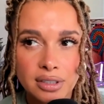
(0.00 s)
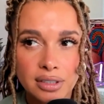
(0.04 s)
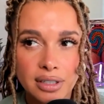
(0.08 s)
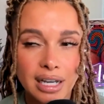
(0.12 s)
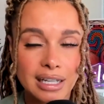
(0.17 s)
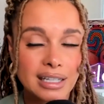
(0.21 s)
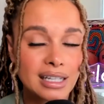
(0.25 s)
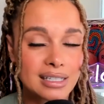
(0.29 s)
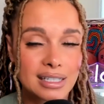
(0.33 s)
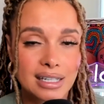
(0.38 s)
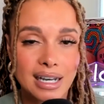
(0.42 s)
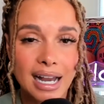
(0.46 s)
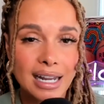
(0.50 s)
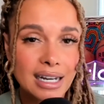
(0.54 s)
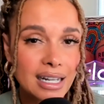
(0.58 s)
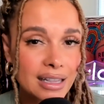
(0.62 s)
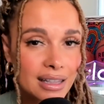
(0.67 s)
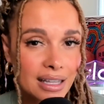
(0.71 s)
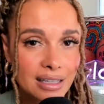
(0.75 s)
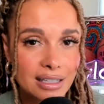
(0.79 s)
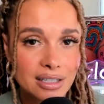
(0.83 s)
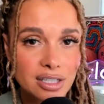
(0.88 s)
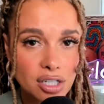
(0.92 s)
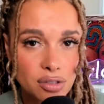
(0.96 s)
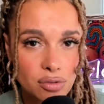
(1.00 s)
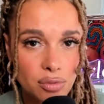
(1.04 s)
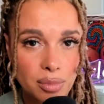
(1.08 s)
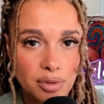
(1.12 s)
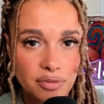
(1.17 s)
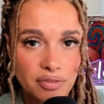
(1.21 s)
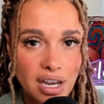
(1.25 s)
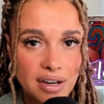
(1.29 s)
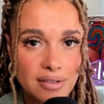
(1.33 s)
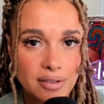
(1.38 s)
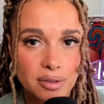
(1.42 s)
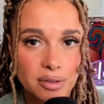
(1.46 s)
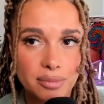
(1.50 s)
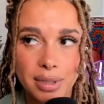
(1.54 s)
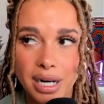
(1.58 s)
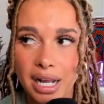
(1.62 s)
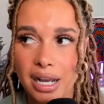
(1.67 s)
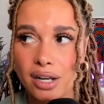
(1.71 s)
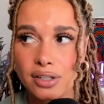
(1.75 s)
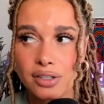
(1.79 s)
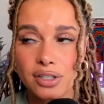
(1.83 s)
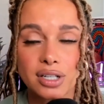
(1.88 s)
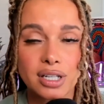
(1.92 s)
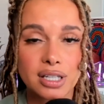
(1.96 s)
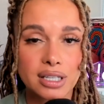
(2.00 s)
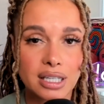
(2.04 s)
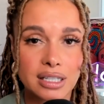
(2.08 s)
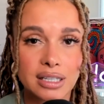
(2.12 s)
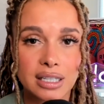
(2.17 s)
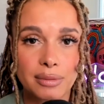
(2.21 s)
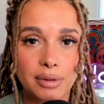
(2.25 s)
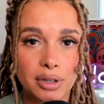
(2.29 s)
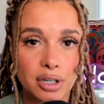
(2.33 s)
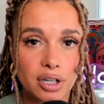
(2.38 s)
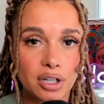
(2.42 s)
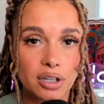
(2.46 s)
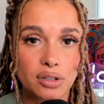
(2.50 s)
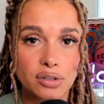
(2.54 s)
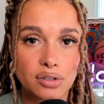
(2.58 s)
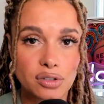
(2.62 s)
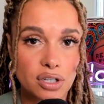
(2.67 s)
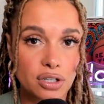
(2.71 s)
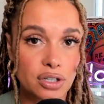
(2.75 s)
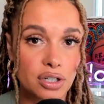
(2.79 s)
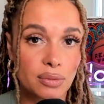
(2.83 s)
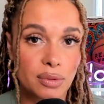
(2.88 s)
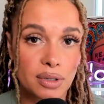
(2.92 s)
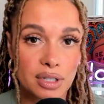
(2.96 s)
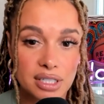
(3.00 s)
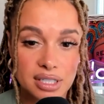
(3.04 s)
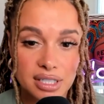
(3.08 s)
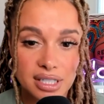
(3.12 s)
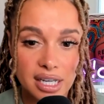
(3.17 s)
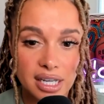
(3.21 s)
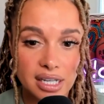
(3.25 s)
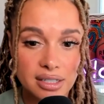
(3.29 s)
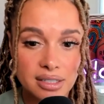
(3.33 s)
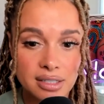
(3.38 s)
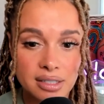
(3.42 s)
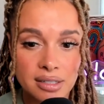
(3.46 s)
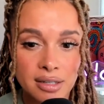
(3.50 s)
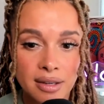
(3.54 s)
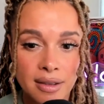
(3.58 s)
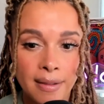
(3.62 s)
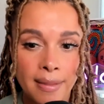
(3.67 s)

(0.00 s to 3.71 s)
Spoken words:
And listen, I didn't think the Jets would be favored, but I also didn't think they were going to lose 31-6.